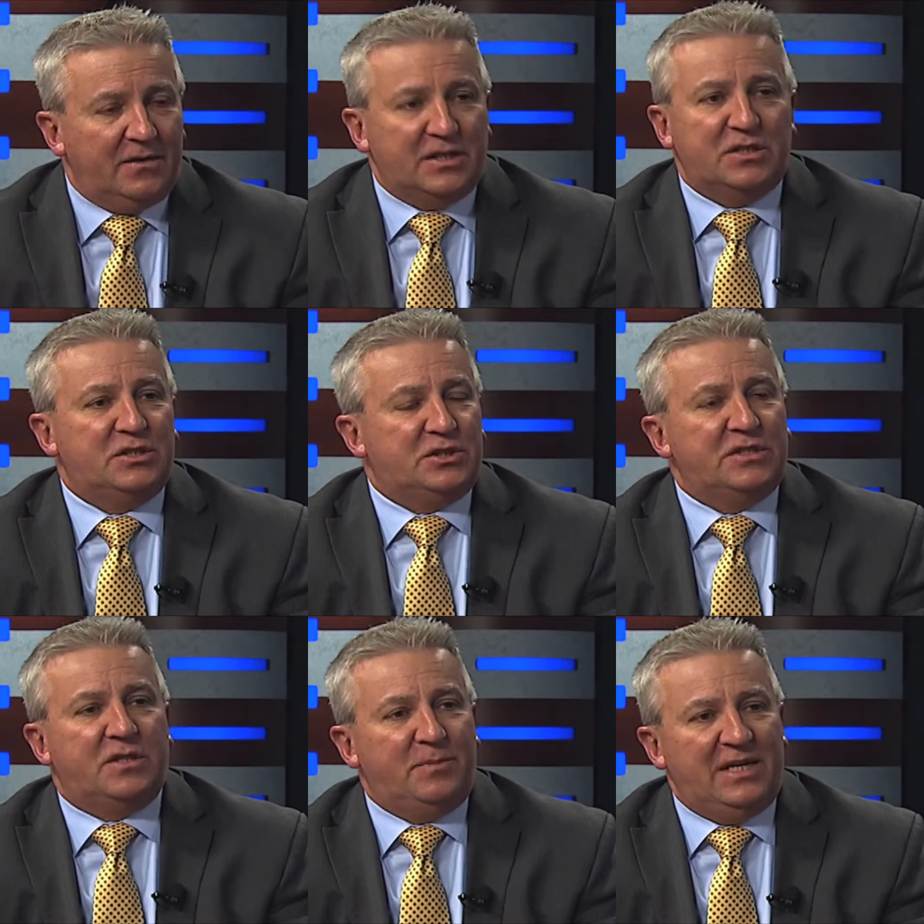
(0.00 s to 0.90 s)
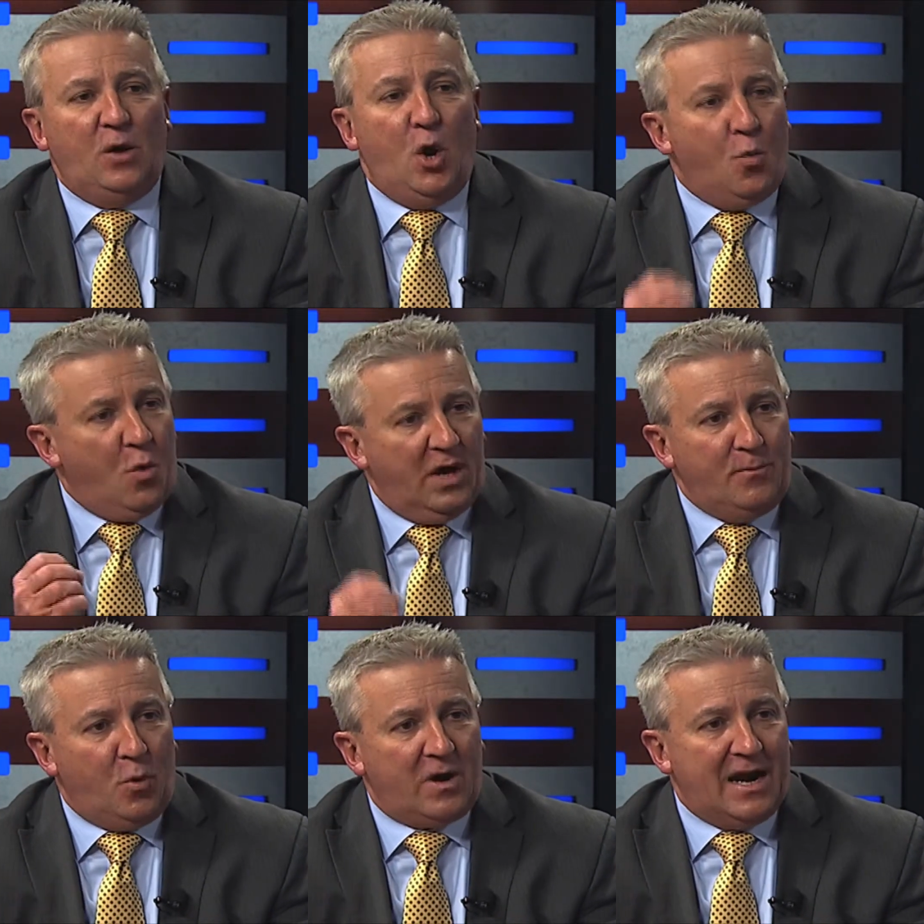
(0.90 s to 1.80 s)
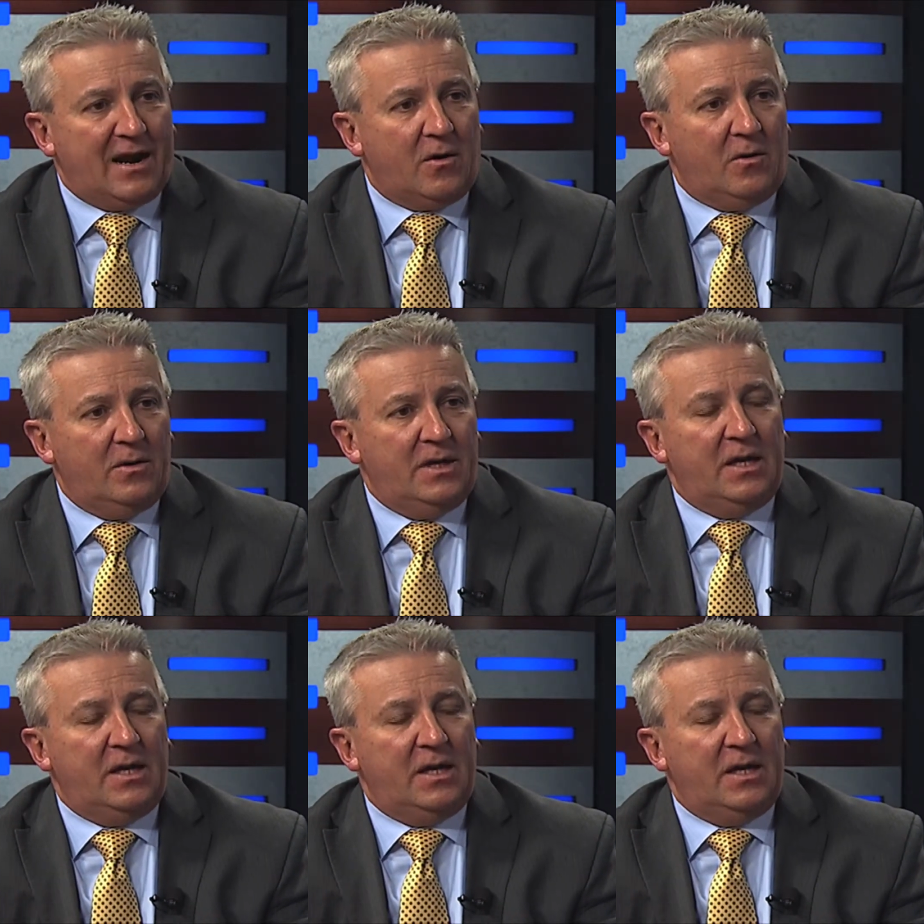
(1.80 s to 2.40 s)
This is just to be one more arrow